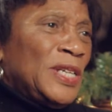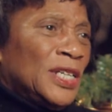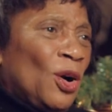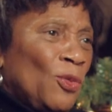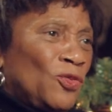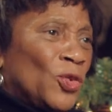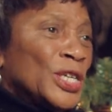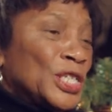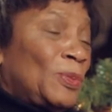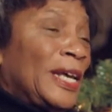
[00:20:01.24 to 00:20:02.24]
we can hope for
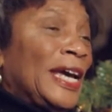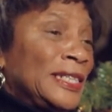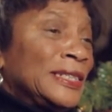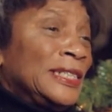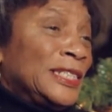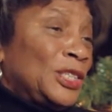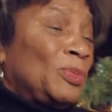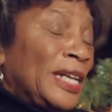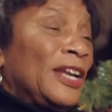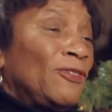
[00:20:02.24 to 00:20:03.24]
is to
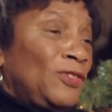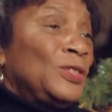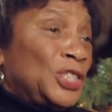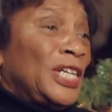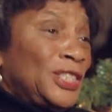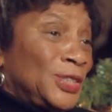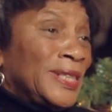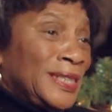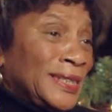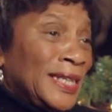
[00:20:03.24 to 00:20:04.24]
plant a few shade
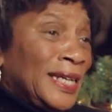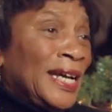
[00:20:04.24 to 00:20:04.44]
trees